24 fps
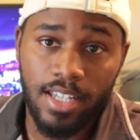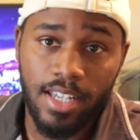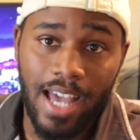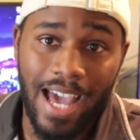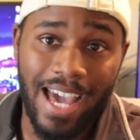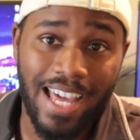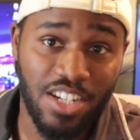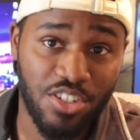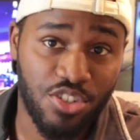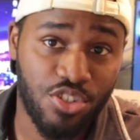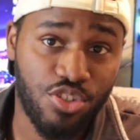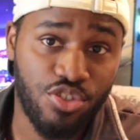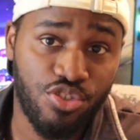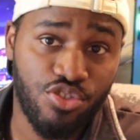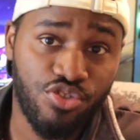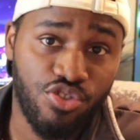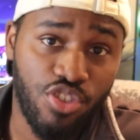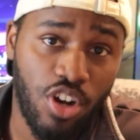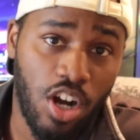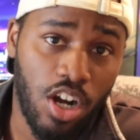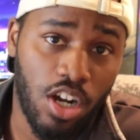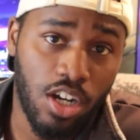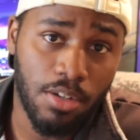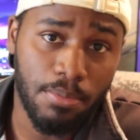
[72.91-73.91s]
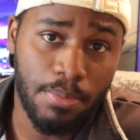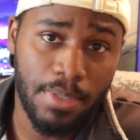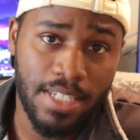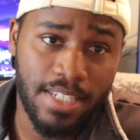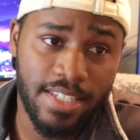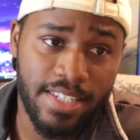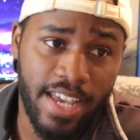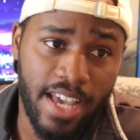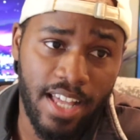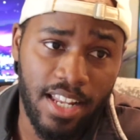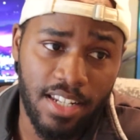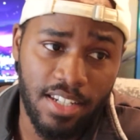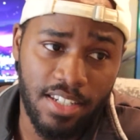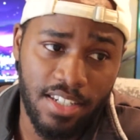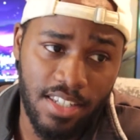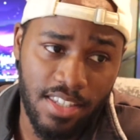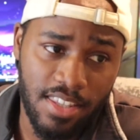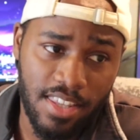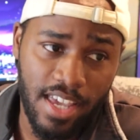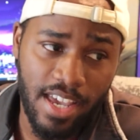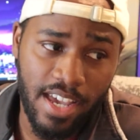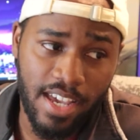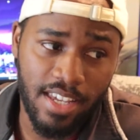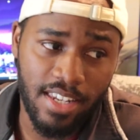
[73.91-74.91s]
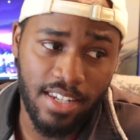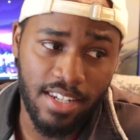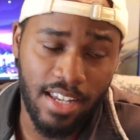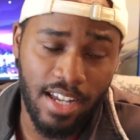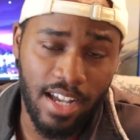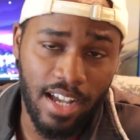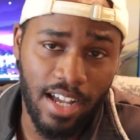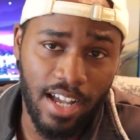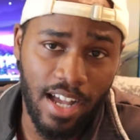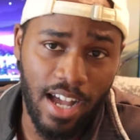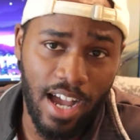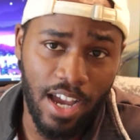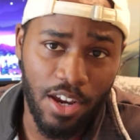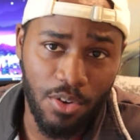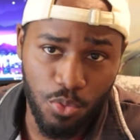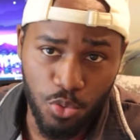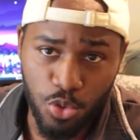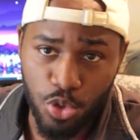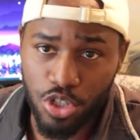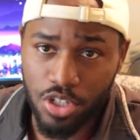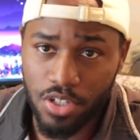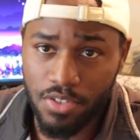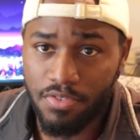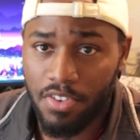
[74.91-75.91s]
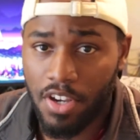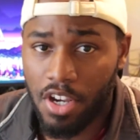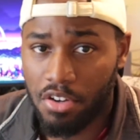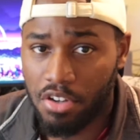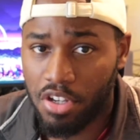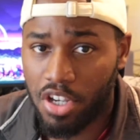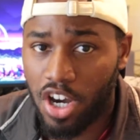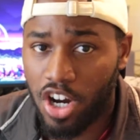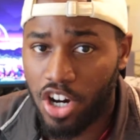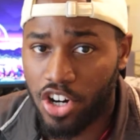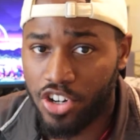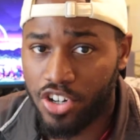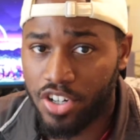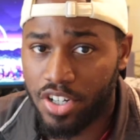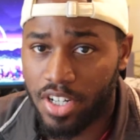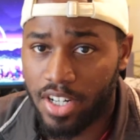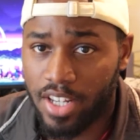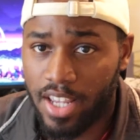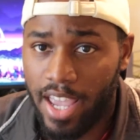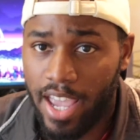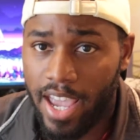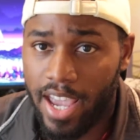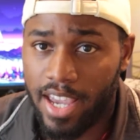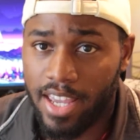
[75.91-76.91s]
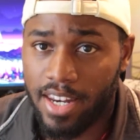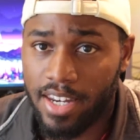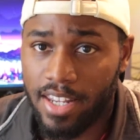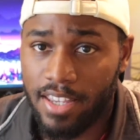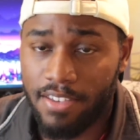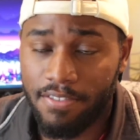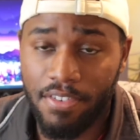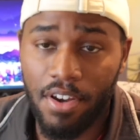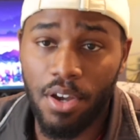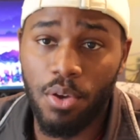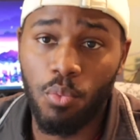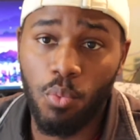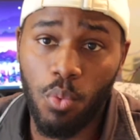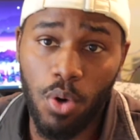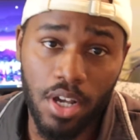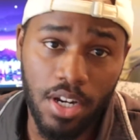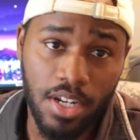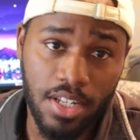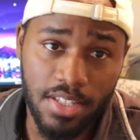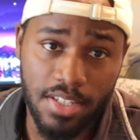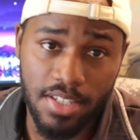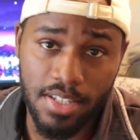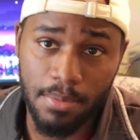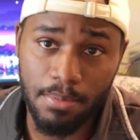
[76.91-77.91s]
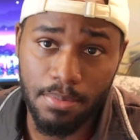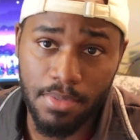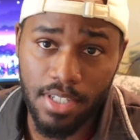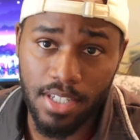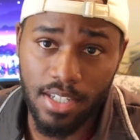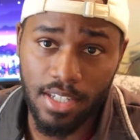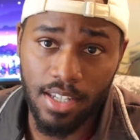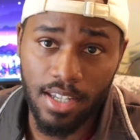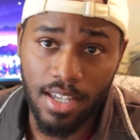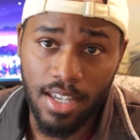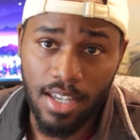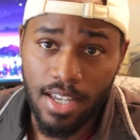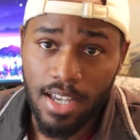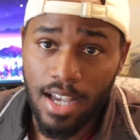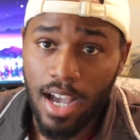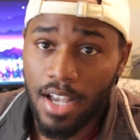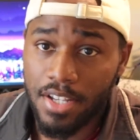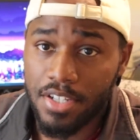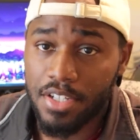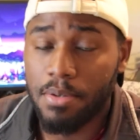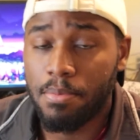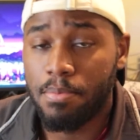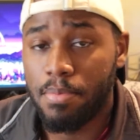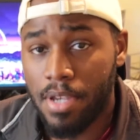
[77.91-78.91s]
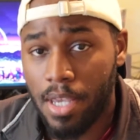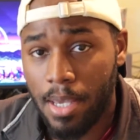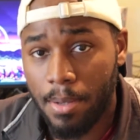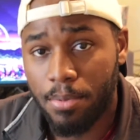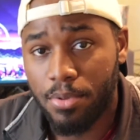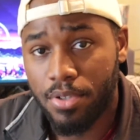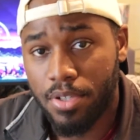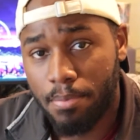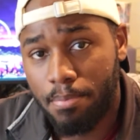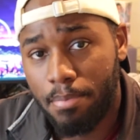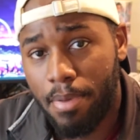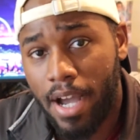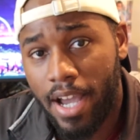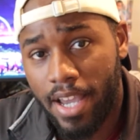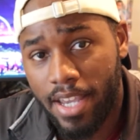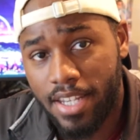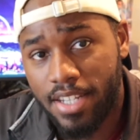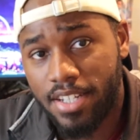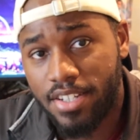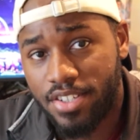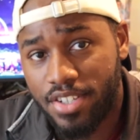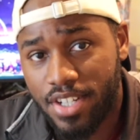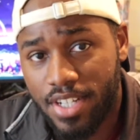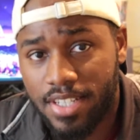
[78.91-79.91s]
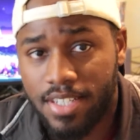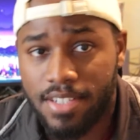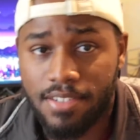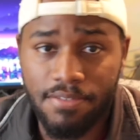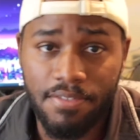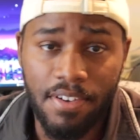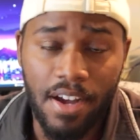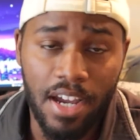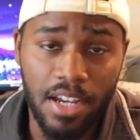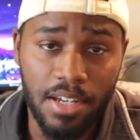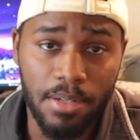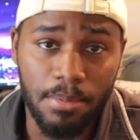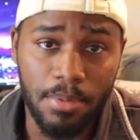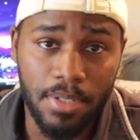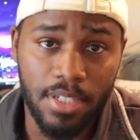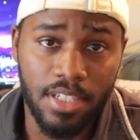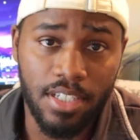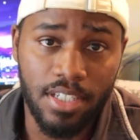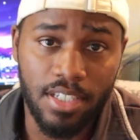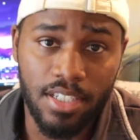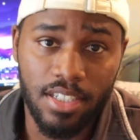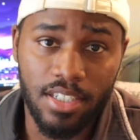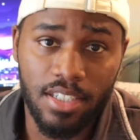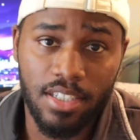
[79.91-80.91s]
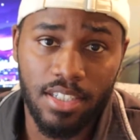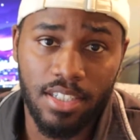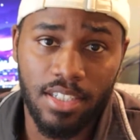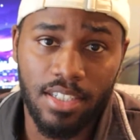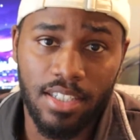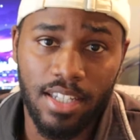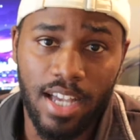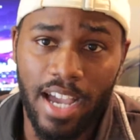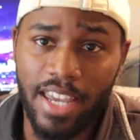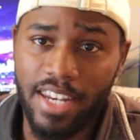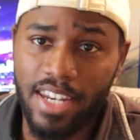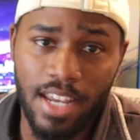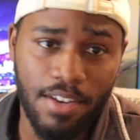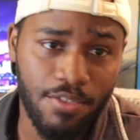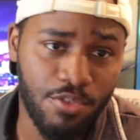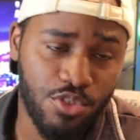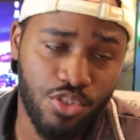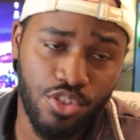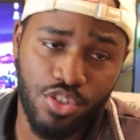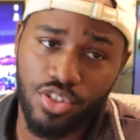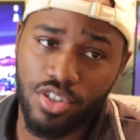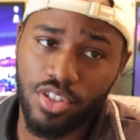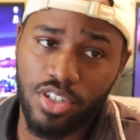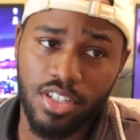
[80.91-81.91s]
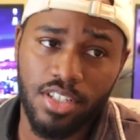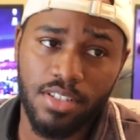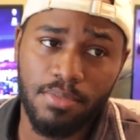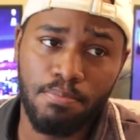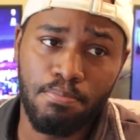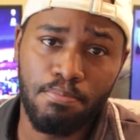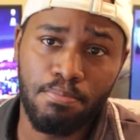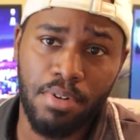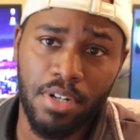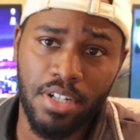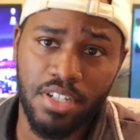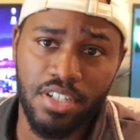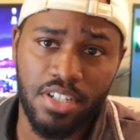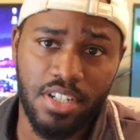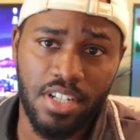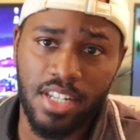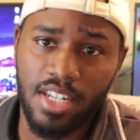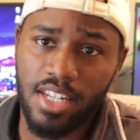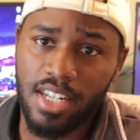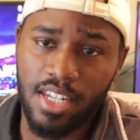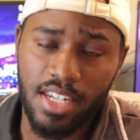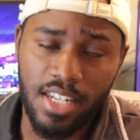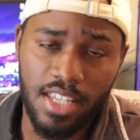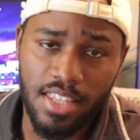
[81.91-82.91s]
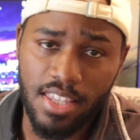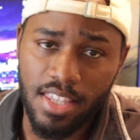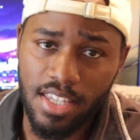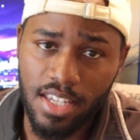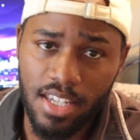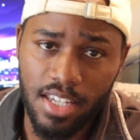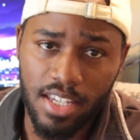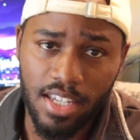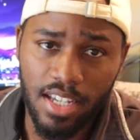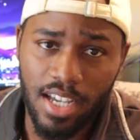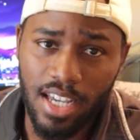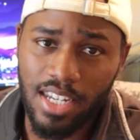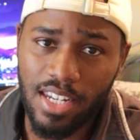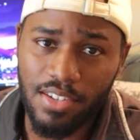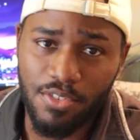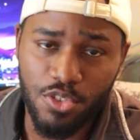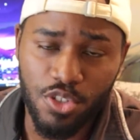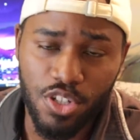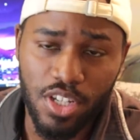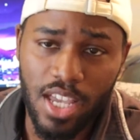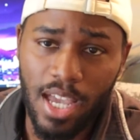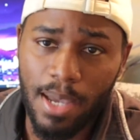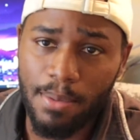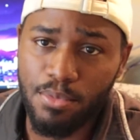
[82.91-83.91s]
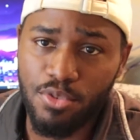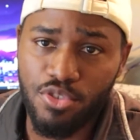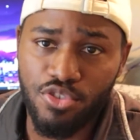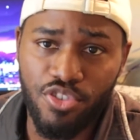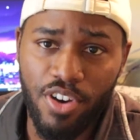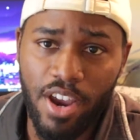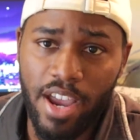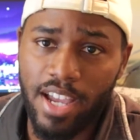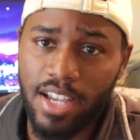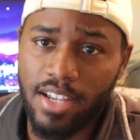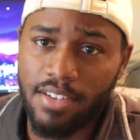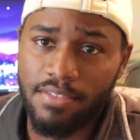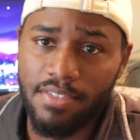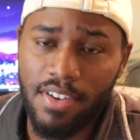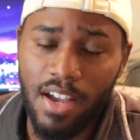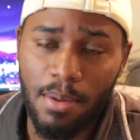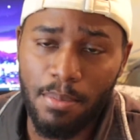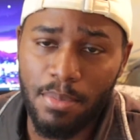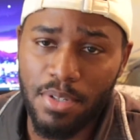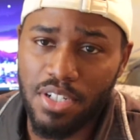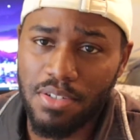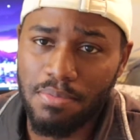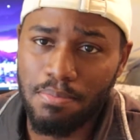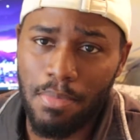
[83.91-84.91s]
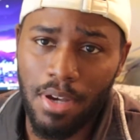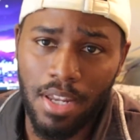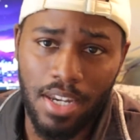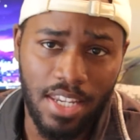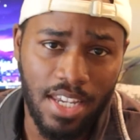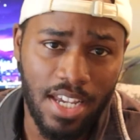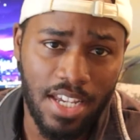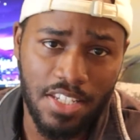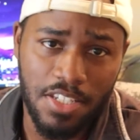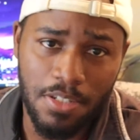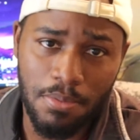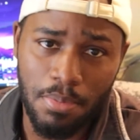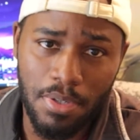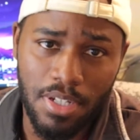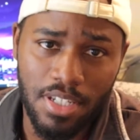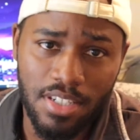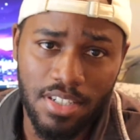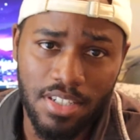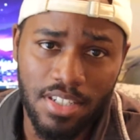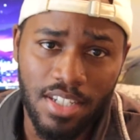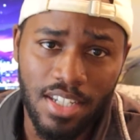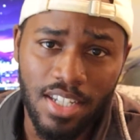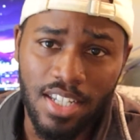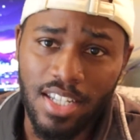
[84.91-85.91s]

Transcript: I had a strong mentality that I worked very hard, and if I wanted something, I should be able to buy it justifiably. I never budgeted anything. I never kept track of how much money I spent.